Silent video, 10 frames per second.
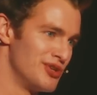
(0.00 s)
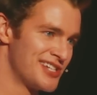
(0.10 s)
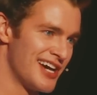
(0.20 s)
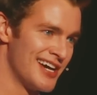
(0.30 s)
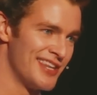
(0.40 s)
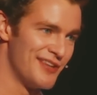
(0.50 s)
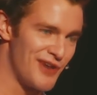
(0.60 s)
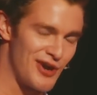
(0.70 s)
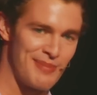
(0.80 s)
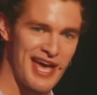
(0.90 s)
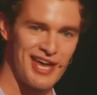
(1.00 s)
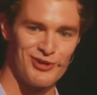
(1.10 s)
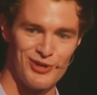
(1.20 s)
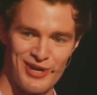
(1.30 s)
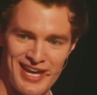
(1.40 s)
of Bhutan, the very man
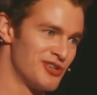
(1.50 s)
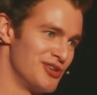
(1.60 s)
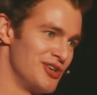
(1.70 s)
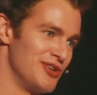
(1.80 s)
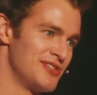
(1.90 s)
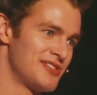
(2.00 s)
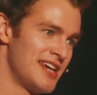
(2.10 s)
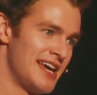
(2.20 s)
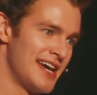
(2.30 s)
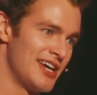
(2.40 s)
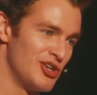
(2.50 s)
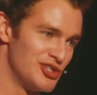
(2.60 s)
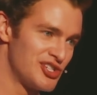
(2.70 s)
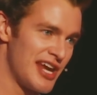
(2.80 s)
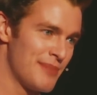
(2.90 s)
who introduced and who
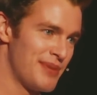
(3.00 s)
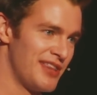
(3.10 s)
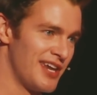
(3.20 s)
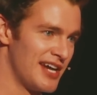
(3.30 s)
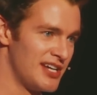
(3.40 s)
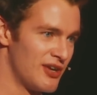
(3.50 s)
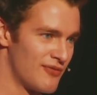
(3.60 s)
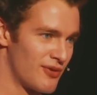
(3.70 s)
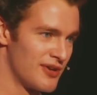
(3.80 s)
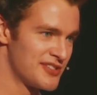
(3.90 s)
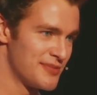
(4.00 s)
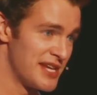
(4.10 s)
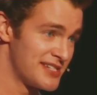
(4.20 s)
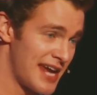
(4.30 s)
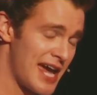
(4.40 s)
championed the idea of gross
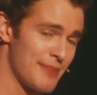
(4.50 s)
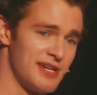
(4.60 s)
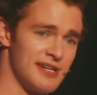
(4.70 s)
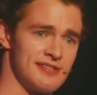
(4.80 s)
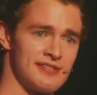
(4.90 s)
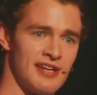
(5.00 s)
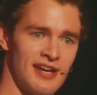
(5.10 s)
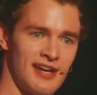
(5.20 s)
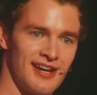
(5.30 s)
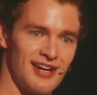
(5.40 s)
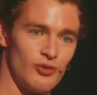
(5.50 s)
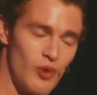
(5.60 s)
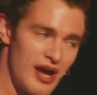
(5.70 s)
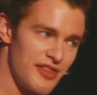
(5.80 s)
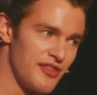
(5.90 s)
domestic happiness uh,
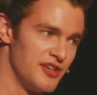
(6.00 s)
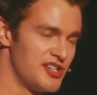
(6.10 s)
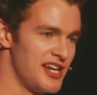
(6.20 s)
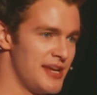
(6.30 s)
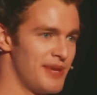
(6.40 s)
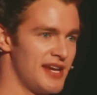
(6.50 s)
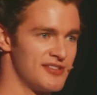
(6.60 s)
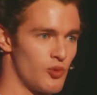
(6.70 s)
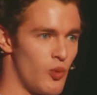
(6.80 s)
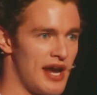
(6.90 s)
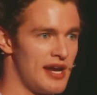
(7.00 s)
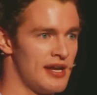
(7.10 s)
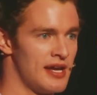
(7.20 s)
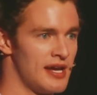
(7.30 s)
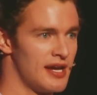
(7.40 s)
rather than GDP as a
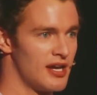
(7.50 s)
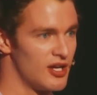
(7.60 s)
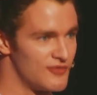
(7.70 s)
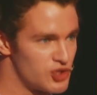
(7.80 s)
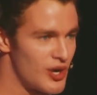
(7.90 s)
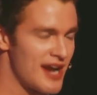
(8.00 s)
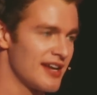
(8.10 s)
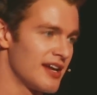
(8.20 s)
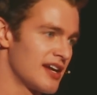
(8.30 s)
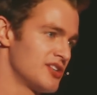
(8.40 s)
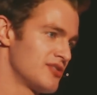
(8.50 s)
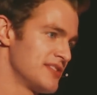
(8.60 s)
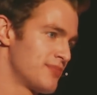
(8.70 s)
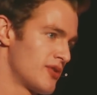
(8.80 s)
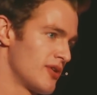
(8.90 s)
way uh, of tracking
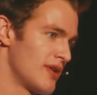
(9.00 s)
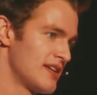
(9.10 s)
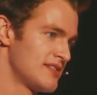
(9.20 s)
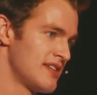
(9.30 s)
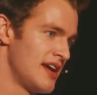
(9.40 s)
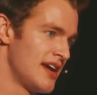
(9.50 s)
countries' progress.